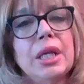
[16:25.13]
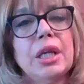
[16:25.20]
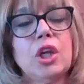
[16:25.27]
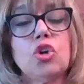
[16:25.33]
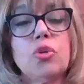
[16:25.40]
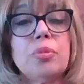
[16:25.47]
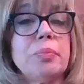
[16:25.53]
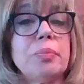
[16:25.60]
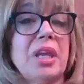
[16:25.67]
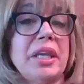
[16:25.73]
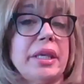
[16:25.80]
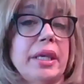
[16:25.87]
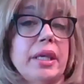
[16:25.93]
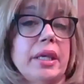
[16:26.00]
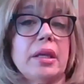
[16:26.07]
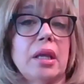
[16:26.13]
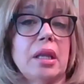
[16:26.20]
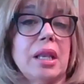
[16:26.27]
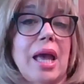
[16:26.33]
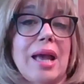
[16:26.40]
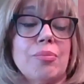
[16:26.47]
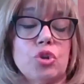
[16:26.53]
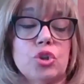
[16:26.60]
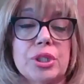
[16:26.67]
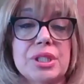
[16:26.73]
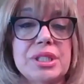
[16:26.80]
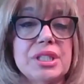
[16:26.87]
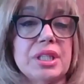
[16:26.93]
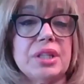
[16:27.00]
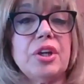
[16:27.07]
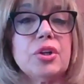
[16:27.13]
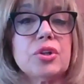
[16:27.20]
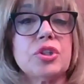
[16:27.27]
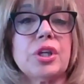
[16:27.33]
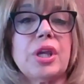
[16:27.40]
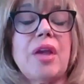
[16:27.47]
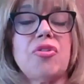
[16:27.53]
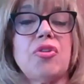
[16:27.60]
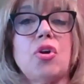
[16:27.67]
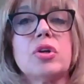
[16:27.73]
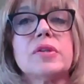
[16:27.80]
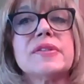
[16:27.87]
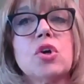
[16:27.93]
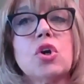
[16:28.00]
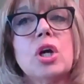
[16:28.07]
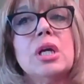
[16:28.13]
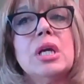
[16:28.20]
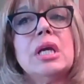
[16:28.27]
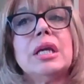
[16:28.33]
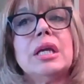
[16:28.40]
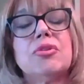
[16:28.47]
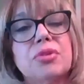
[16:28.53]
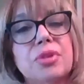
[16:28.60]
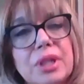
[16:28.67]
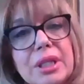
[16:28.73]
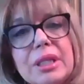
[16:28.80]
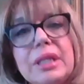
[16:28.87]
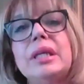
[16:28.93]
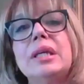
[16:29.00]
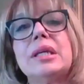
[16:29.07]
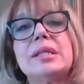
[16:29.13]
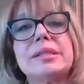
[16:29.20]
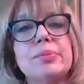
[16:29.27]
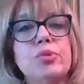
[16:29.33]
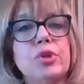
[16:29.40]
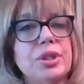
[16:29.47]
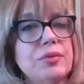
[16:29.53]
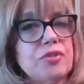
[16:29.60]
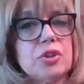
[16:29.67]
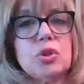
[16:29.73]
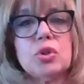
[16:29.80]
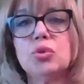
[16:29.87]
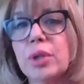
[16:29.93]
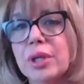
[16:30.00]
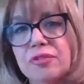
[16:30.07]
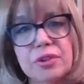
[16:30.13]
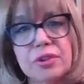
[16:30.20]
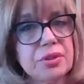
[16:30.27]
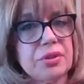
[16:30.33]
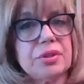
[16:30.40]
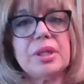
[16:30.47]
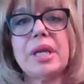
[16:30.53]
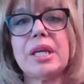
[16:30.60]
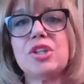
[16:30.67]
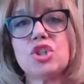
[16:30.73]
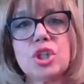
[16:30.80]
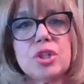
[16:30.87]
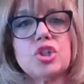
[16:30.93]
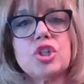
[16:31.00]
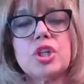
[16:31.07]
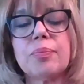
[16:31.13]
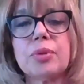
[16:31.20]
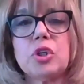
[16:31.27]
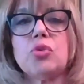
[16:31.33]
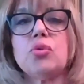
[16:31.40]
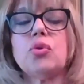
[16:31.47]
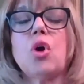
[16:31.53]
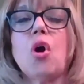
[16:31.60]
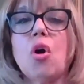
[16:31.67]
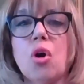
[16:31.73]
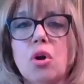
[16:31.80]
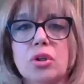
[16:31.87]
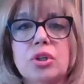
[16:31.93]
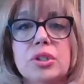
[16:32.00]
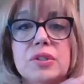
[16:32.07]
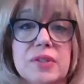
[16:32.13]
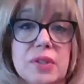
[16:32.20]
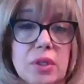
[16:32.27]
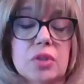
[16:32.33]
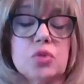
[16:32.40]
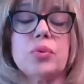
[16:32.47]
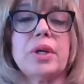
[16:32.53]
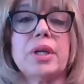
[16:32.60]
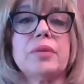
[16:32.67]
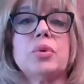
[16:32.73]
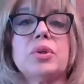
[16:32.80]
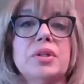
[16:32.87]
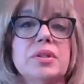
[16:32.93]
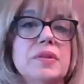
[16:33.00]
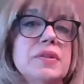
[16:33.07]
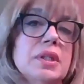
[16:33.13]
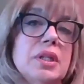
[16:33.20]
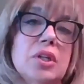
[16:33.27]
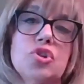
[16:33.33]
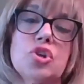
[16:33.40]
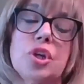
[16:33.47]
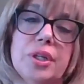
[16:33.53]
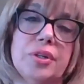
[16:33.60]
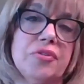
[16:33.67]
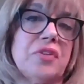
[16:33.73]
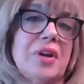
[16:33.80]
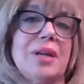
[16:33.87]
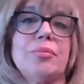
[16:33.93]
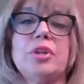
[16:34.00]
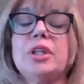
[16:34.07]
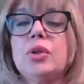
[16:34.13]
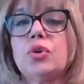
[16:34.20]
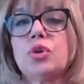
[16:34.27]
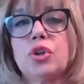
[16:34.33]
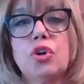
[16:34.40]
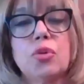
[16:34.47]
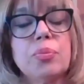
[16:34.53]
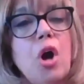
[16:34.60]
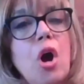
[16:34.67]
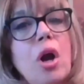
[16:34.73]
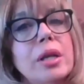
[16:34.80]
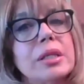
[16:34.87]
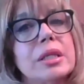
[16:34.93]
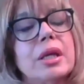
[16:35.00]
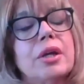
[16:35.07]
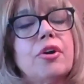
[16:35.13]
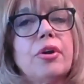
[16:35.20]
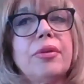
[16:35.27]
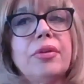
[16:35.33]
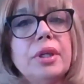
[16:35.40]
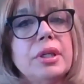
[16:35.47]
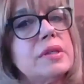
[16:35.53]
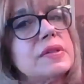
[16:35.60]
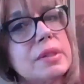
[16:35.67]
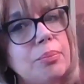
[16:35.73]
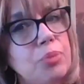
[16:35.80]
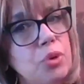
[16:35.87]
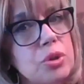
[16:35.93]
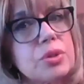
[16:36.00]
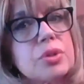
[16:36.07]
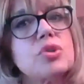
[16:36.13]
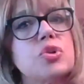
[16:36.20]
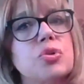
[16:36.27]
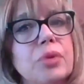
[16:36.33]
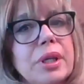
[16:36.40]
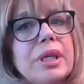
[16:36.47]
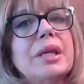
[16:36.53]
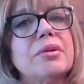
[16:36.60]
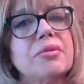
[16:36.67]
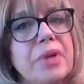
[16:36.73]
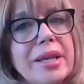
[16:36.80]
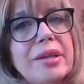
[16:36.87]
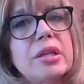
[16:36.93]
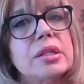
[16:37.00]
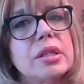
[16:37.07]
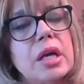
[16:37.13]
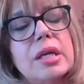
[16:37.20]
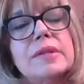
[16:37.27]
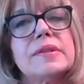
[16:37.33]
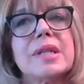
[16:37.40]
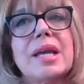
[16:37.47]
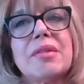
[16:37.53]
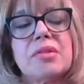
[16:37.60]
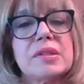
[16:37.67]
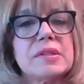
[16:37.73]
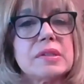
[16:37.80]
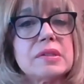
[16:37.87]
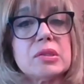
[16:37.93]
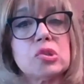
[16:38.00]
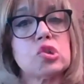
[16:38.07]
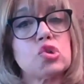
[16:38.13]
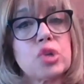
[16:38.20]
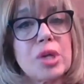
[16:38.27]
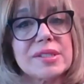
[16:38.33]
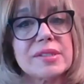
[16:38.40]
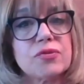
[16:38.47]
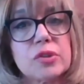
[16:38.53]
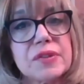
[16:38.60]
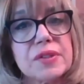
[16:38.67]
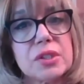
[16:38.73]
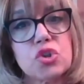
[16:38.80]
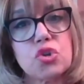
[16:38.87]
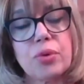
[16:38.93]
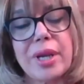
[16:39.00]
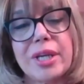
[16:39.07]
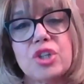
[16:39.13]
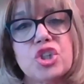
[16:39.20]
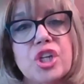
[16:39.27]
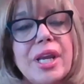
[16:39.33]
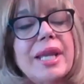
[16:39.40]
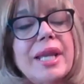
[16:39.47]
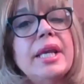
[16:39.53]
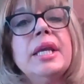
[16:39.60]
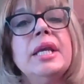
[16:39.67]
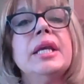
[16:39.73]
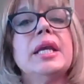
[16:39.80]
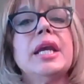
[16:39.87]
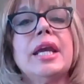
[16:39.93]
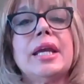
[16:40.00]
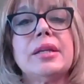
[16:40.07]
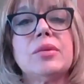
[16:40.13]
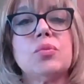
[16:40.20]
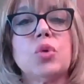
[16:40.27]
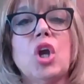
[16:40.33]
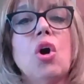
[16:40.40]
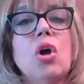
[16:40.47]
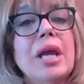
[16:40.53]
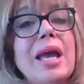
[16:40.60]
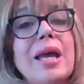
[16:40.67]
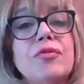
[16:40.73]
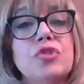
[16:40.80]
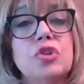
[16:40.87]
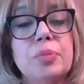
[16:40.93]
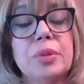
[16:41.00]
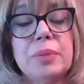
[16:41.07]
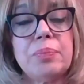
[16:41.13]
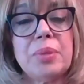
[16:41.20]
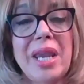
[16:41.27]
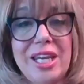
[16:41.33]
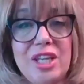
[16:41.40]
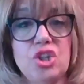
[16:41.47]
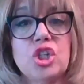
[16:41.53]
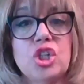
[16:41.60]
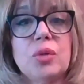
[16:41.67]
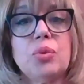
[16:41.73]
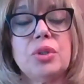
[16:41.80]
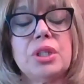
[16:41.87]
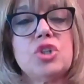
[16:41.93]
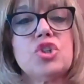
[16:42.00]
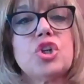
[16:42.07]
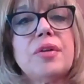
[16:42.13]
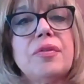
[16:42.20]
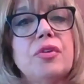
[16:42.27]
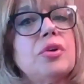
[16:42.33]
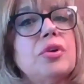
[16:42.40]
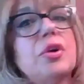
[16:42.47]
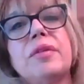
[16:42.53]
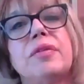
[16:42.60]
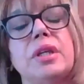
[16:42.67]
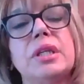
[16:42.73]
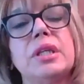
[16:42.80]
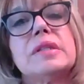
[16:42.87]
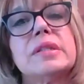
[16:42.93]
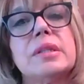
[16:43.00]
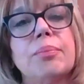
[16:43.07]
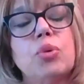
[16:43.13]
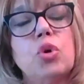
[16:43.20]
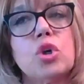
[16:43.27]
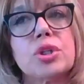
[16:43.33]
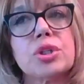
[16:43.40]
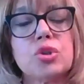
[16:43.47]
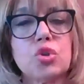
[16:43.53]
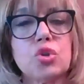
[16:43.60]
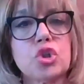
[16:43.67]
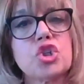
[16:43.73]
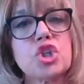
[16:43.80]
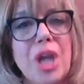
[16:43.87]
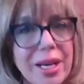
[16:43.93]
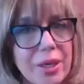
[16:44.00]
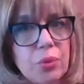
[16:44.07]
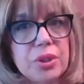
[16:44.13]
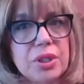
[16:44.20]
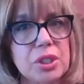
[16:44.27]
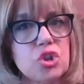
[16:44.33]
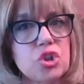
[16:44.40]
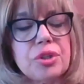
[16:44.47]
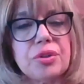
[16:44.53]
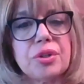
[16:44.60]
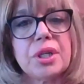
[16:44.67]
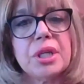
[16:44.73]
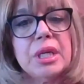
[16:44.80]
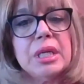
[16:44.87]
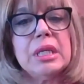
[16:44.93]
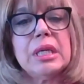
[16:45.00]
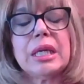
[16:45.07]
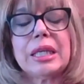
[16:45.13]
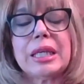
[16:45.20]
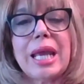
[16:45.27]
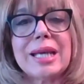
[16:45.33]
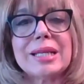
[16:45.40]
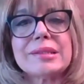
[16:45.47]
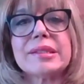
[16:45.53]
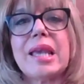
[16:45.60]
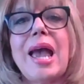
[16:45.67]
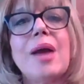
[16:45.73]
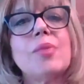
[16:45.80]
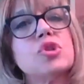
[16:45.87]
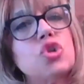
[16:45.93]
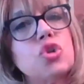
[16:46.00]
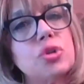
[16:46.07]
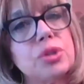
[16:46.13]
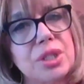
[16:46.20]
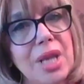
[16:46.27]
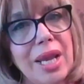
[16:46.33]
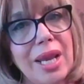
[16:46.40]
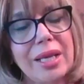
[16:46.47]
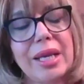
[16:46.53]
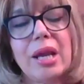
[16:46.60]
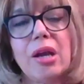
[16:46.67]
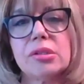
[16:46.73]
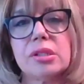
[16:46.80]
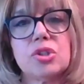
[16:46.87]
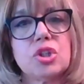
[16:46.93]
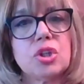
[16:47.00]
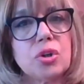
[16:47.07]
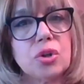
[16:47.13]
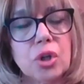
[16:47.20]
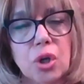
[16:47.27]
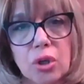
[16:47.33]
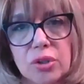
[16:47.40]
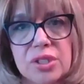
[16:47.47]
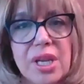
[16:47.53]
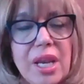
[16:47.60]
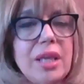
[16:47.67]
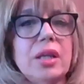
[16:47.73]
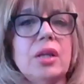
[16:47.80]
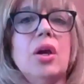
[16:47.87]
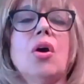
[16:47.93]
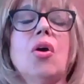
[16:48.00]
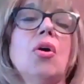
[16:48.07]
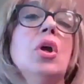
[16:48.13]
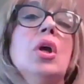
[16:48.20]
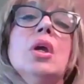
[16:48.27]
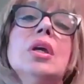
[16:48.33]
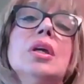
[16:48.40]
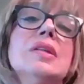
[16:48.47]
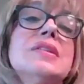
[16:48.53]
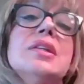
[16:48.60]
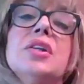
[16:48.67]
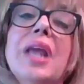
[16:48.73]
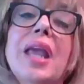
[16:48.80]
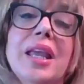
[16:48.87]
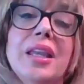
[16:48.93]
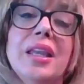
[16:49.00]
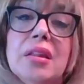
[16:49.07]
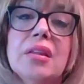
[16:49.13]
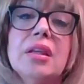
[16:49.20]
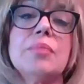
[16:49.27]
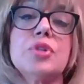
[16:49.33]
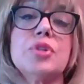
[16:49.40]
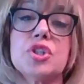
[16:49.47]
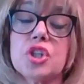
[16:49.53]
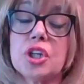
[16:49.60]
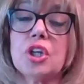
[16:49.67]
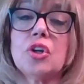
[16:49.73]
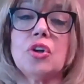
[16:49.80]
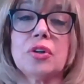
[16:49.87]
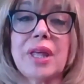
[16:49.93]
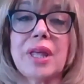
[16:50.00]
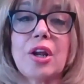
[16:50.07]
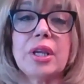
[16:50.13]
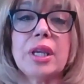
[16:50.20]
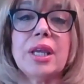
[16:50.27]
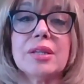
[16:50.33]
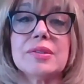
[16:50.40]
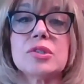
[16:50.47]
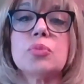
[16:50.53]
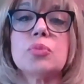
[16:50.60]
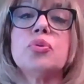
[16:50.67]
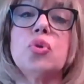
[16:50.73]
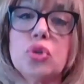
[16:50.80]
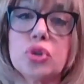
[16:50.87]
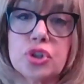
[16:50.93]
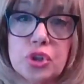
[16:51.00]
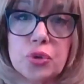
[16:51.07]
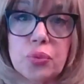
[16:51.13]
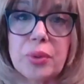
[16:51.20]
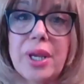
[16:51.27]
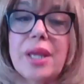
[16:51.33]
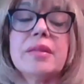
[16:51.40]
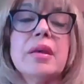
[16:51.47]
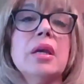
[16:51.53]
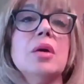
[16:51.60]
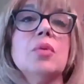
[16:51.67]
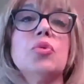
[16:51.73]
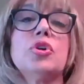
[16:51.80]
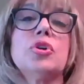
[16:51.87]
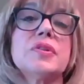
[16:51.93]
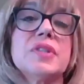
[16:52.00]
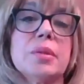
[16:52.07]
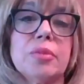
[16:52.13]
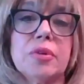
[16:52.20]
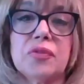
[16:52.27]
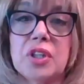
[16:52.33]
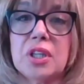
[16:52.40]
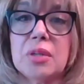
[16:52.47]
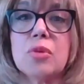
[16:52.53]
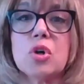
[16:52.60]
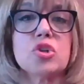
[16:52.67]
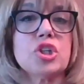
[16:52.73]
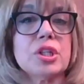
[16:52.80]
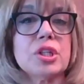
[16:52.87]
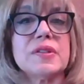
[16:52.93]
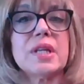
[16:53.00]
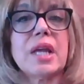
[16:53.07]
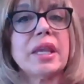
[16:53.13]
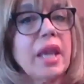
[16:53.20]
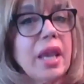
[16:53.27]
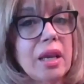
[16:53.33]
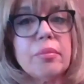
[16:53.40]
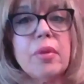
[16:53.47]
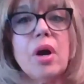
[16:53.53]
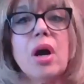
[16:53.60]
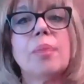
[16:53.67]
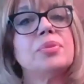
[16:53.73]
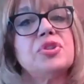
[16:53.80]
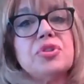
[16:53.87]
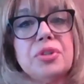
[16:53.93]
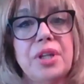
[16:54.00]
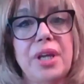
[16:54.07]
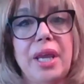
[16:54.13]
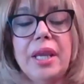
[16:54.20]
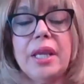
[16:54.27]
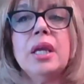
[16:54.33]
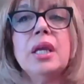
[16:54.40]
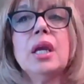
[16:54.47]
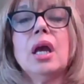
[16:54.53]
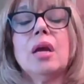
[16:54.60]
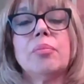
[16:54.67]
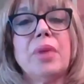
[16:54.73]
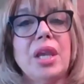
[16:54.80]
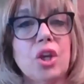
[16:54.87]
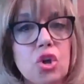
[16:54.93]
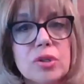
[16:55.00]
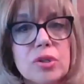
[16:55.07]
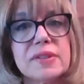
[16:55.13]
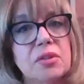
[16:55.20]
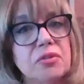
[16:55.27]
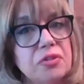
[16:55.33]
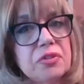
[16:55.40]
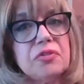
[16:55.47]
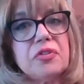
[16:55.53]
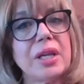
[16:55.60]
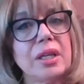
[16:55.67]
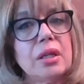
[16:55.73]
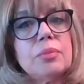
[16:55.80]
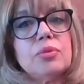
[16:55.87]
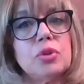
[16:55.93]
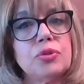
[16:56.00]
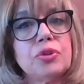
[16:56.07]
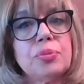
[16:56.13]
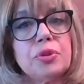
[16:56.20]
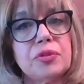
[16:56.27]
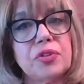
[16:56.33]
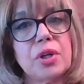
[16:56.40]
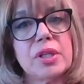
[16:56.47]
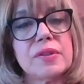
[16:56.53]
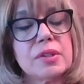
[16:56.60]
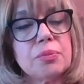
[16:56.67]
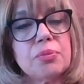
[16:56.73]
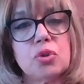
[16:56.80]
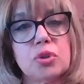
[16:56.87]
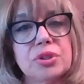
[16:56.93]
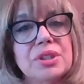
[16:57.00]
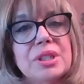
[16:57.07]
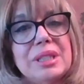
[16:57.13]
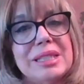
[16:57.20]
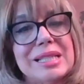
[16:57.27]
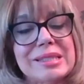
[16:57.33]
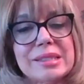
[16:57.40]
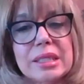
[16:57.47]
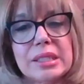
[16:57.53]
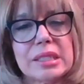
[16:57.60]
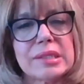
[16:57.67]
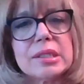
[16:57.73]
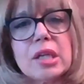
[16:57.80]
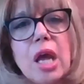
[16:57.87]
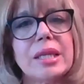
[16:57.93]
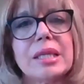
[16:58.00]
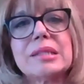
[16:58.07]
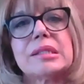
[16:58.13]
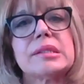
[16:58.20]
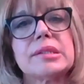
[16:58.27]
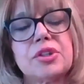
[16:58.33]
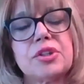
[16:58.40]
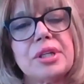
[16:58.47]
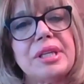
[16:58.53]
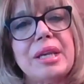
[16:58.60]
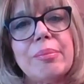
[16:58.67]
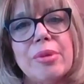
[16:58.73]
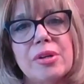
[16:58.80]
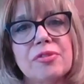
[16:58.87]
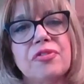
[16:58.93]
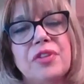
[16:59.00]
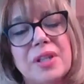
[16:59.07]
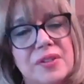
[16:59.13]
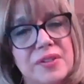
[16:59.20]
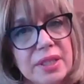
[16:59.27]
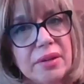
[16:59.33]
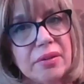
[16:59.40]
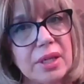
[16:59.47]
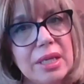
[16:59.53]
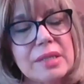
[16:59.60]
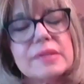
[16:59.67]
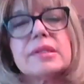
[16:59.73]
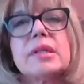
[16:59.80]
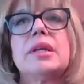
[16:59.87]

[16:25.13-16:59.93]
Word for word: It could be making an elaborate dinner together. So it really is whatever whoever the relationship you are concerned with, whether it's an entire family or your partner, I think it's important to again recognize that this is a stressful situation and we all have to be patient with each other. I think it's important to check with each other and ask, how was your day? How did your go- day go? Is there anything particular that I can support you with? What are some of the emotions that came up today? And make yourself available to provide support and listen. It's not necessarily about fixing things.